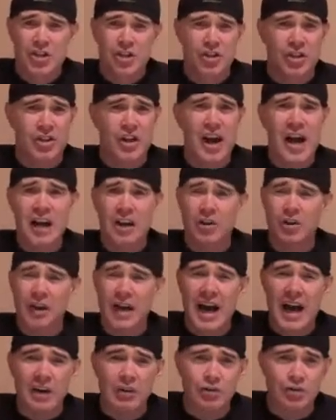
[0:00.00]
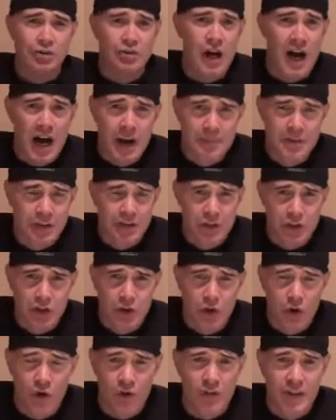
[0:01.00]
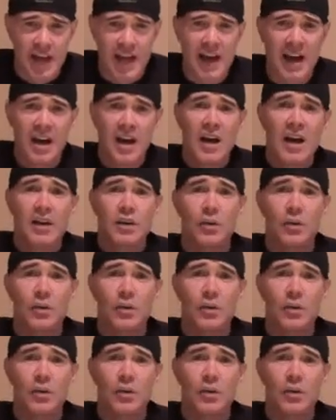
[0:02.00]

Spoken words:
Chicago got robbed of a goal there.